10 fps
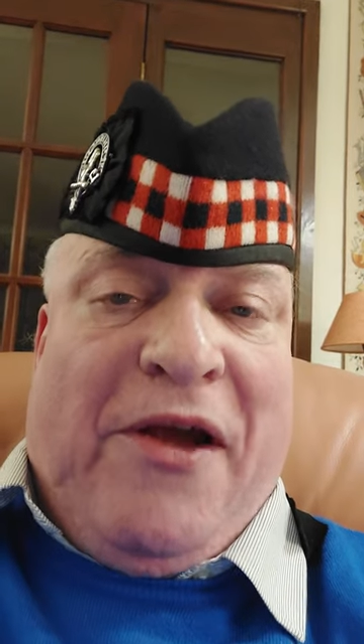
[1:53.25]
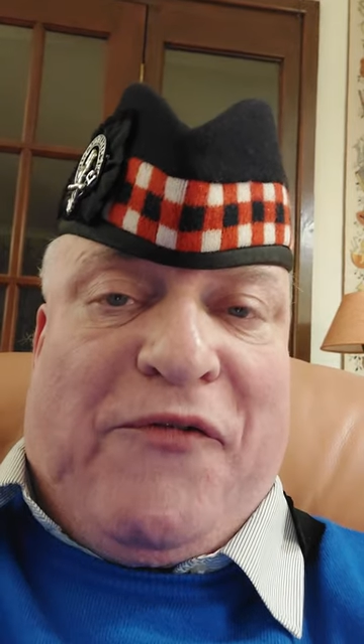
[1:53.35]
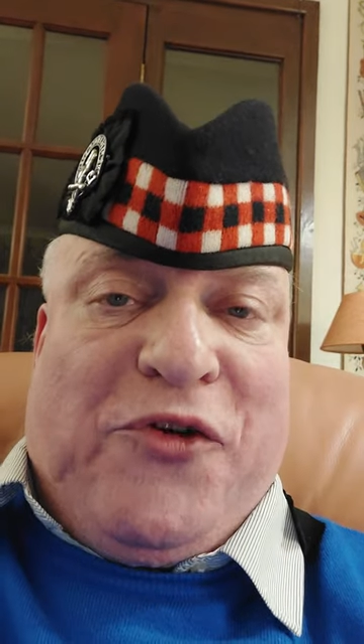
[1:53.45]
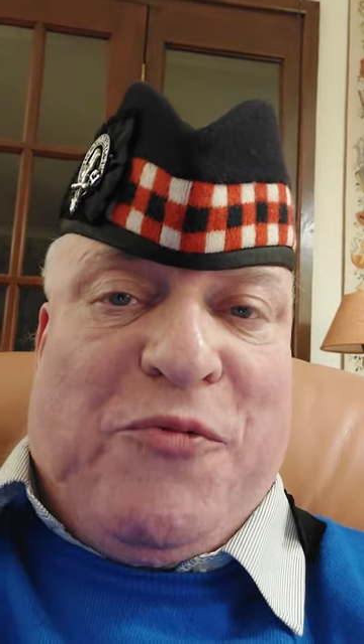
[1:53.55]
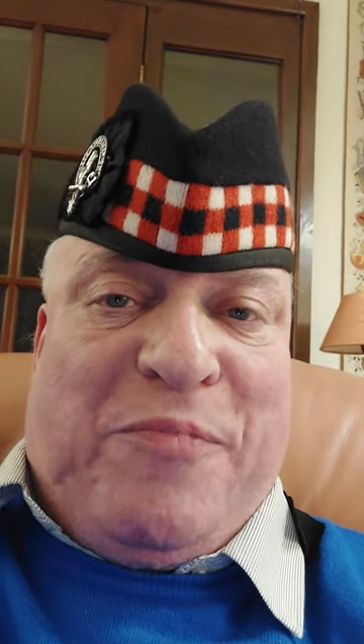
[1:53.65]
A
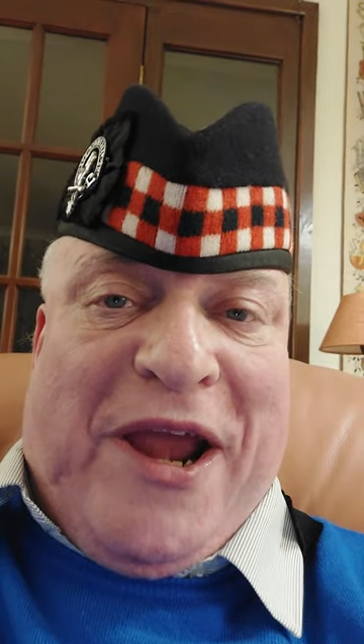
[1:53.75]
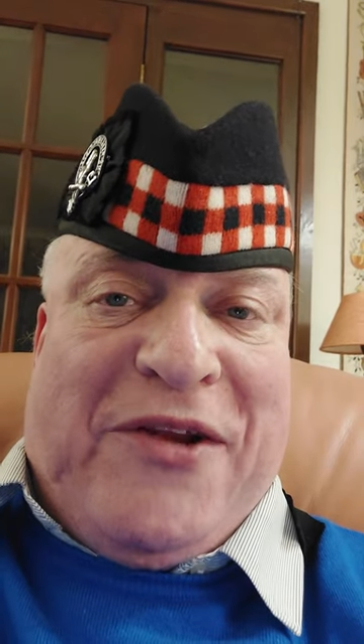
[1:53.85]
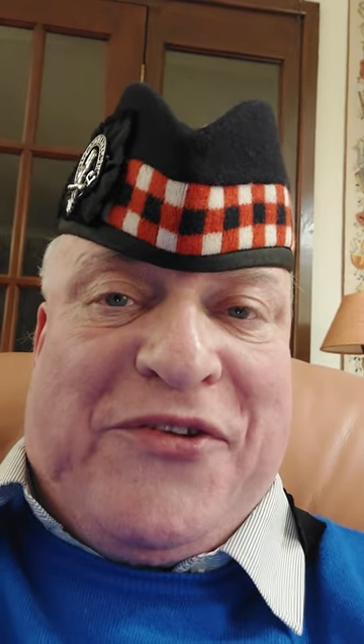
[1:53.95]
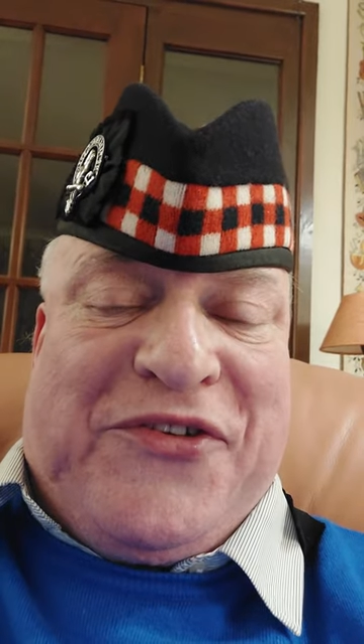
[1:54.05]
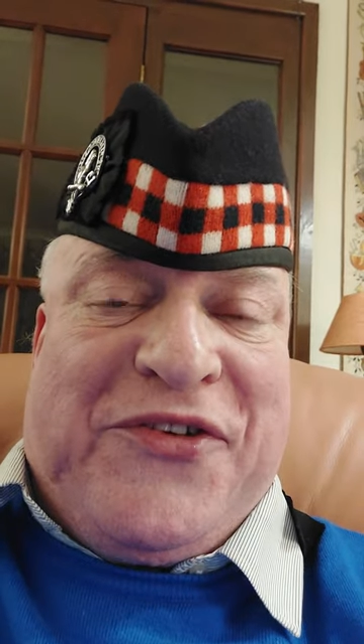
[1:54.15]
few
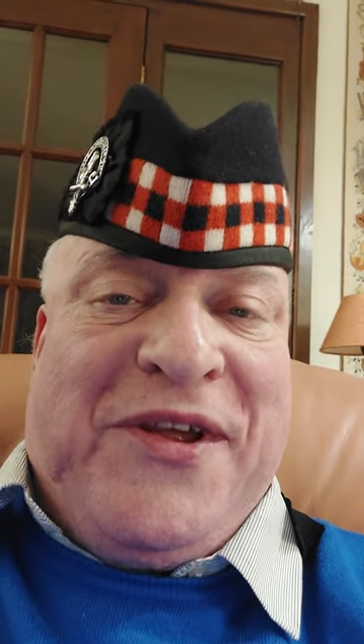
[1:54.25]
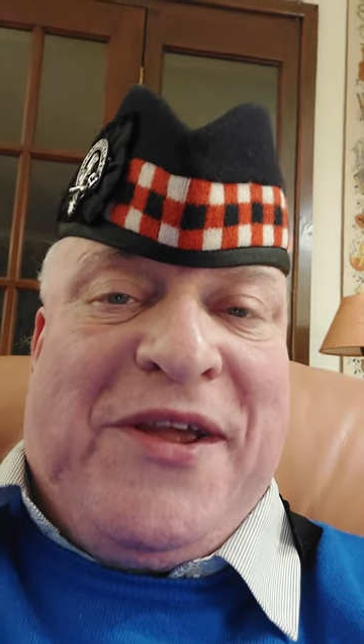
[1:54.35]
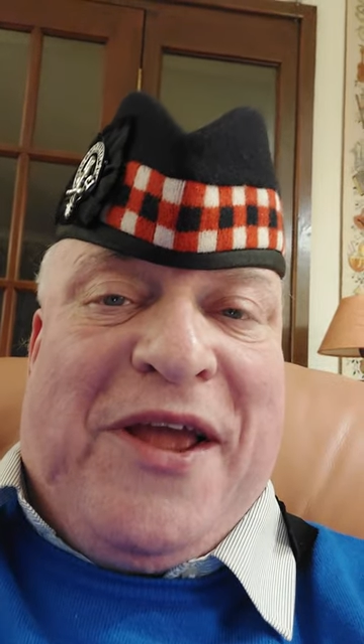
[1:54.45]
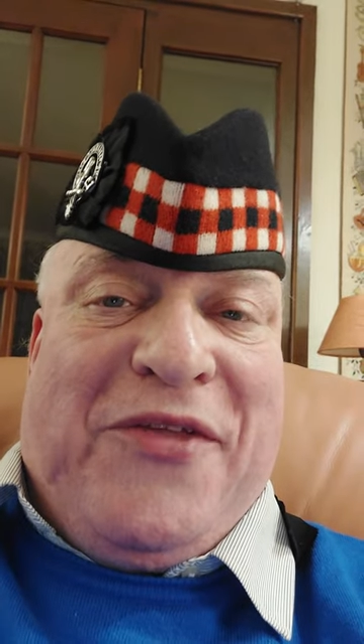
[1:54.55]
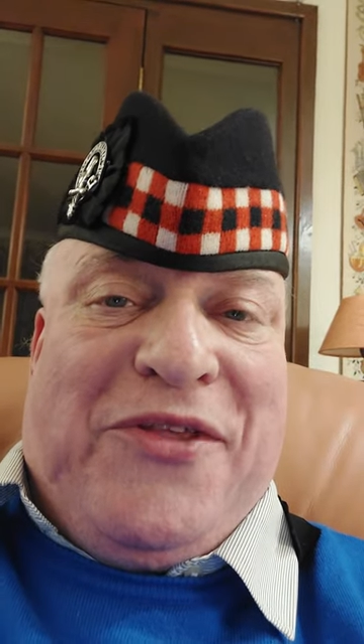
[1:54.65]
pence
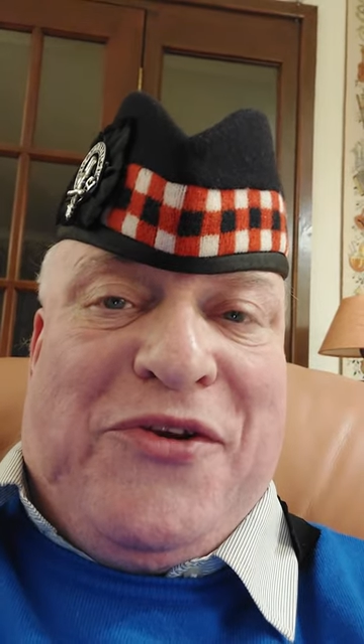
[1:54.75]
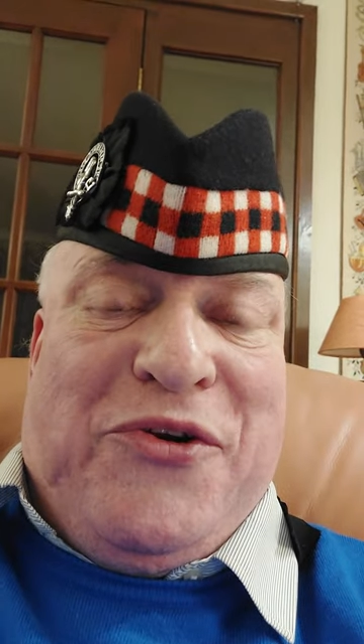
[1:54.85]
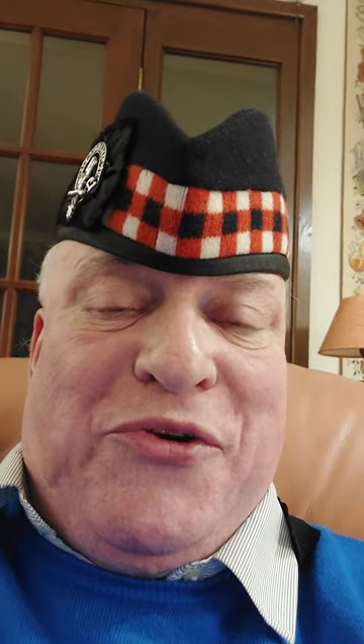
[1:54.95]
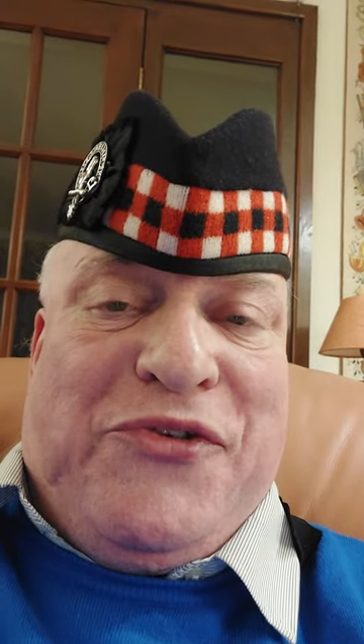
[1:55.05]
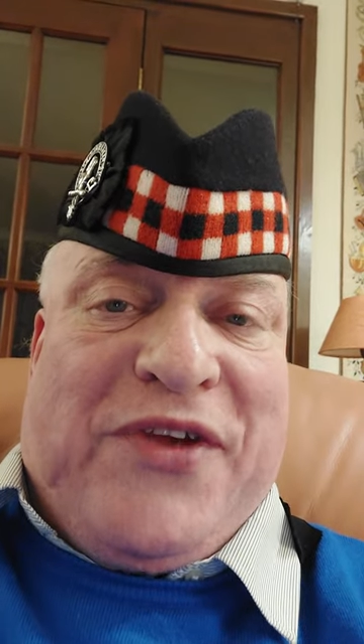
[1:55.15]
at the
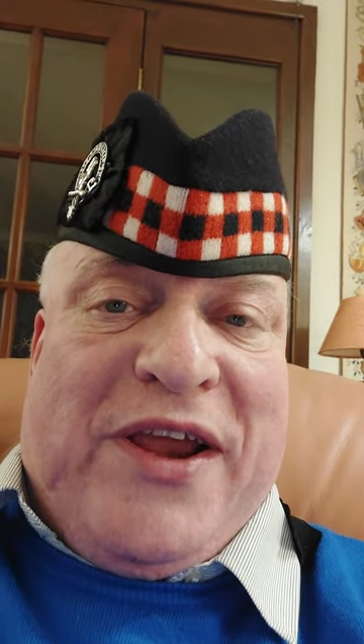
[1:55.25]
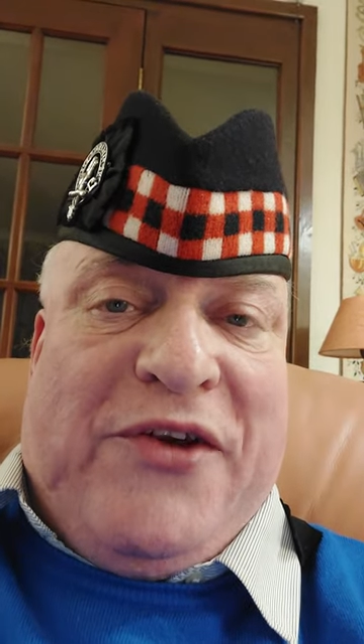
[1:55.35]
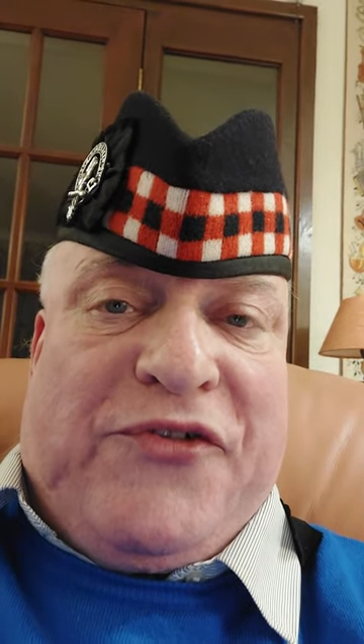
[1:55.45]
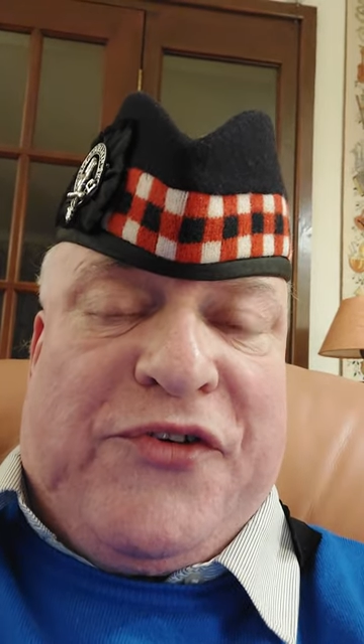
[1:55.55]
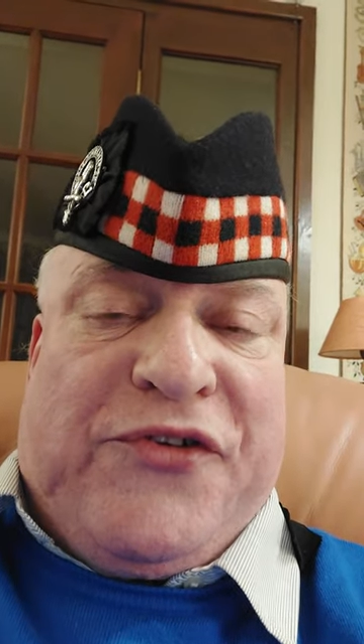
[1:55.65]
news
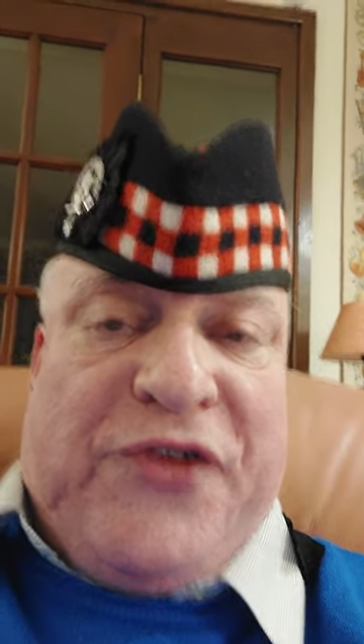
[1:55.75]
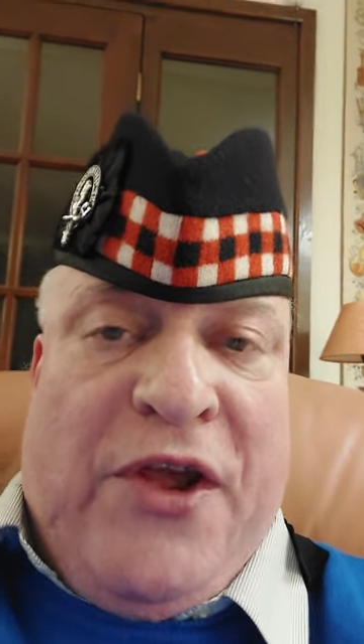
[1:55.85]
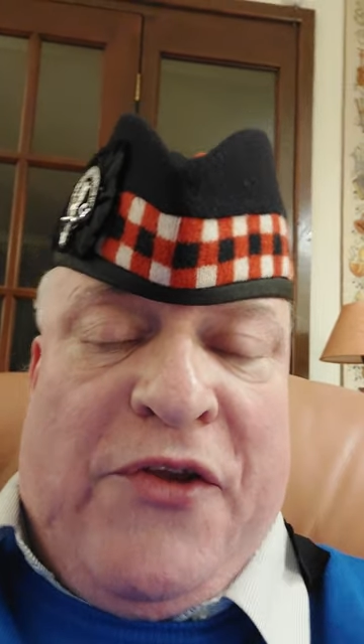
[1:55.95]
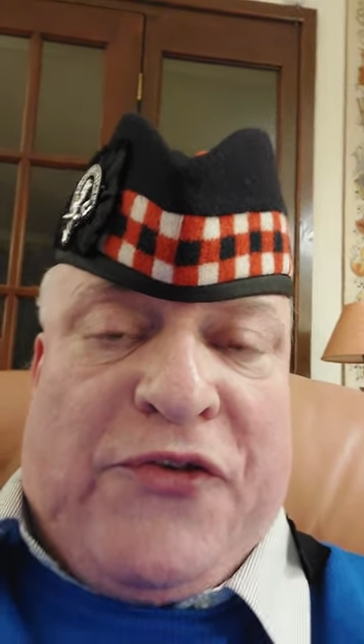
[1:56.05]
agents.